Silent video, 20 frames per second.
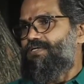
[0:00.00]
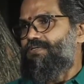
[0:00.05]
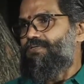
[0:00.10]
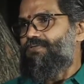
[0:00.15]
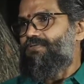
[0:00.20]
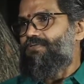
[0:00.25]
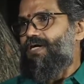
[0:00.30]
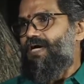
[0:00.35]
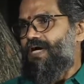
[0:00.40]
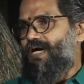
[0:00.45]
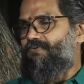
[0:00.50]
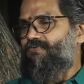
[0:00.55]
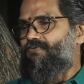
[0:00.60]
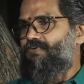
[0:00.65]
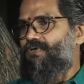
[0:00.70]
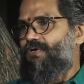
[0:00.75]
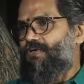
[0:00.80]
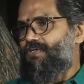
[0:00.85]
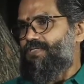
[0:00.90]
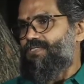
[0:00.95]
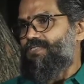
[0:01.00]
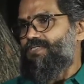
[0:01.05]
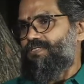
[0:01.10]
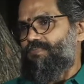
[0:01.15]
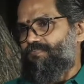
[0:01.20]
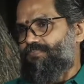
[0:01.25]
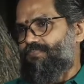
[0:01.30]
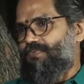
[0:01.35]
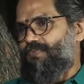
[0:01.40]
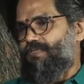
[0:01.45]
to have autism
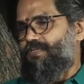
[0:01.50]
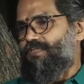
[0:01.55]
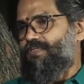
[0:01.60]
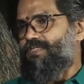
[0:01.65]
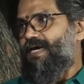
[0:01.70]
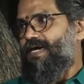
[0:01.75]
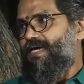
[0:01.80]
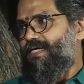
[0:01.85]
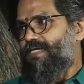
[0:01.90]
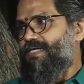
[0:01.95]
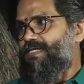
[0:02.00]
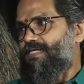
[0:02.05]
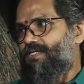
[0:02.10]
than a